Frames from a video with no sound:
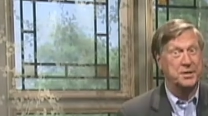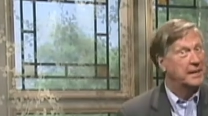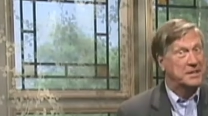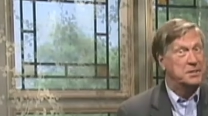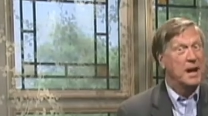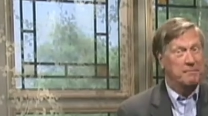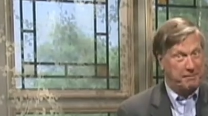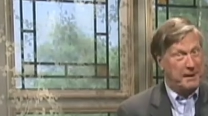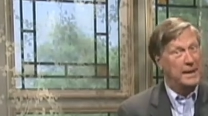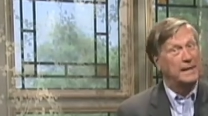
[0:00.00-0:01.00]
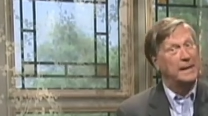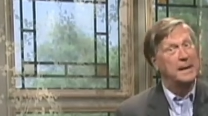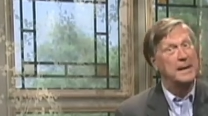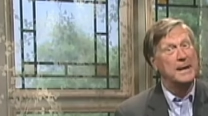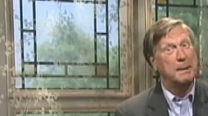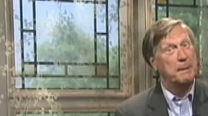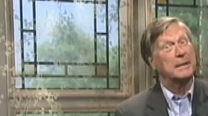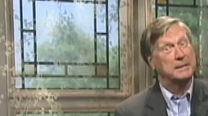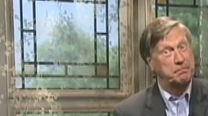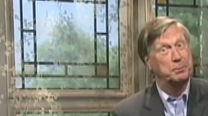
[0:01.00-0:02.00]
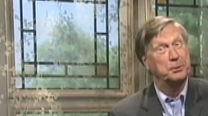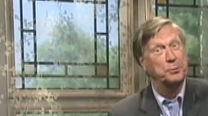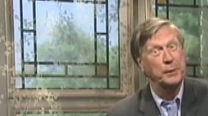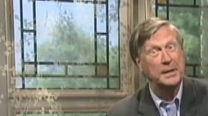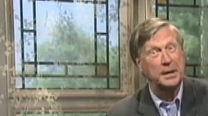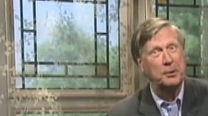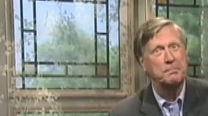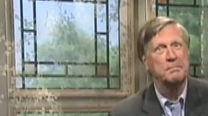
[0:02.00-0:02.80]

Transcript: and it's not finally about the poor widow.